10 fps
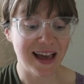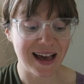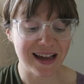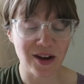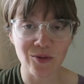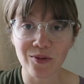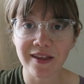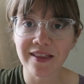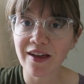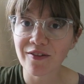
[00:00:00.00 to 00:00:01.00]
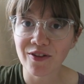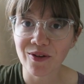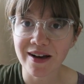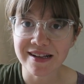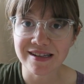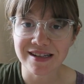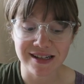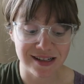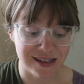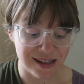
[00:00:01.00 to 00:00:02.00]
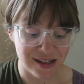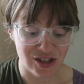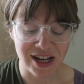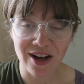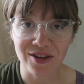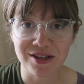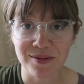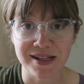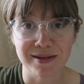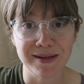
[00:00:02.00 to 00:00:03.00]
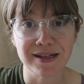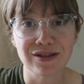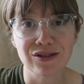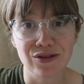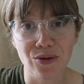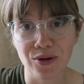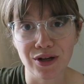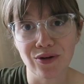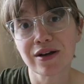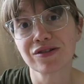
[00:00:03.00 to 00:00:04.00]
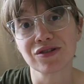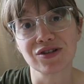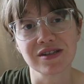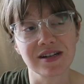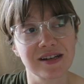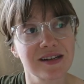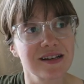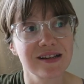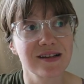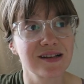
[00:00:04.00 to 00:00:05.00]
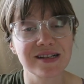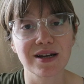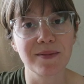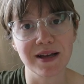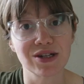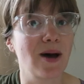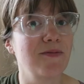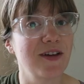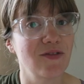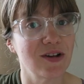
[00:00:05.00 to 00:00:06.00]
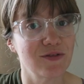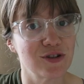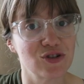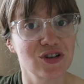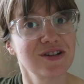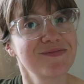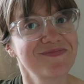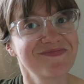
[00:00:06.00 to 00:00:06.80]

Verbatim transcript: And I'd really love for you guys to check out this recipe. It's so good. You guys are just it's going to be a top favorite for sure.